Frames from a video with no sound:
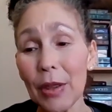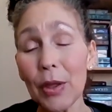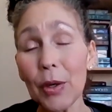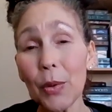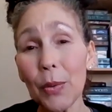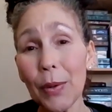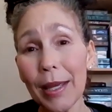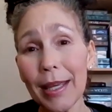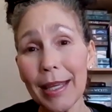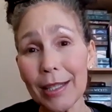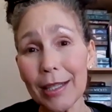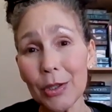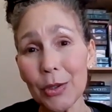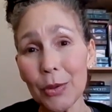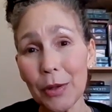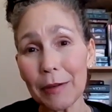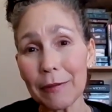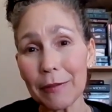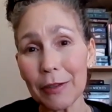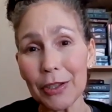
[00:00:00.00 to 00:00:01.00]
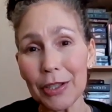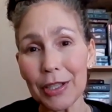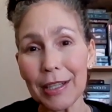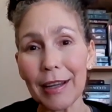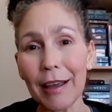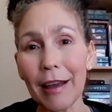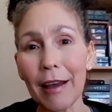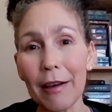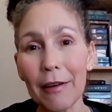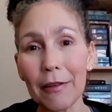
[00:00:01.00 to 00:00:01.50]
the quick and short
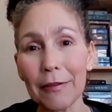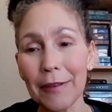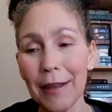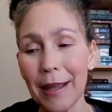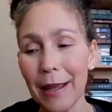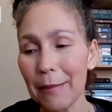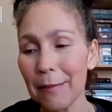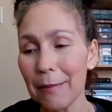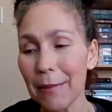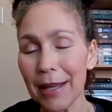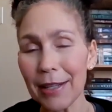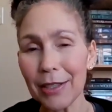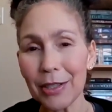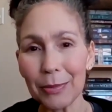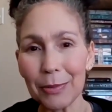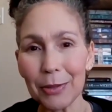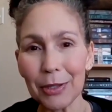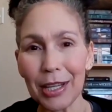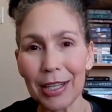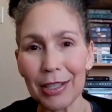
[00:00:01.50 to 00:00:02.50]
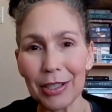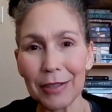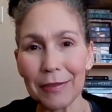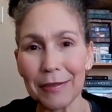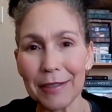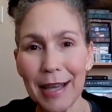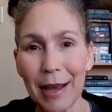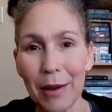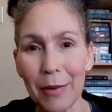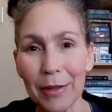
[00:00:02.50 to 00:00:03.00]
version of my interpretation
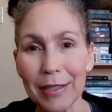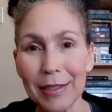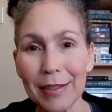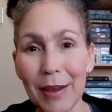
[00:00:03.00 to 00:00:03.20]
of Samhain.